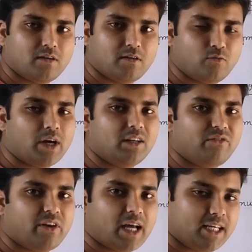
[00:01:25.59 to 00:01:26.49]
while
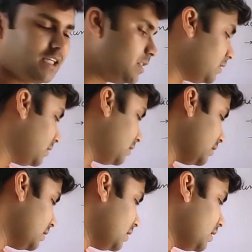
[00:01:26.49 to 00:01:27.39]
flying,
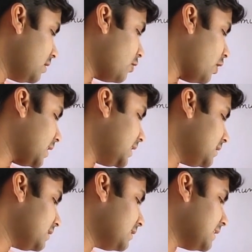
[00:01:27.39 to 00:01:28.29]

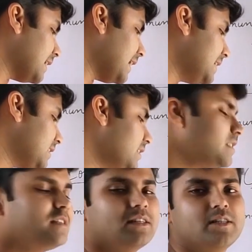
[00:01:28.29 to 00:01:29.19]
rockets, satellites in
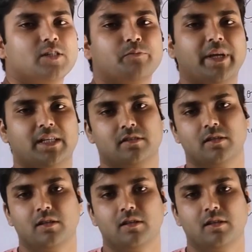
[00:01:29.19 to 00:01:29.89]
space.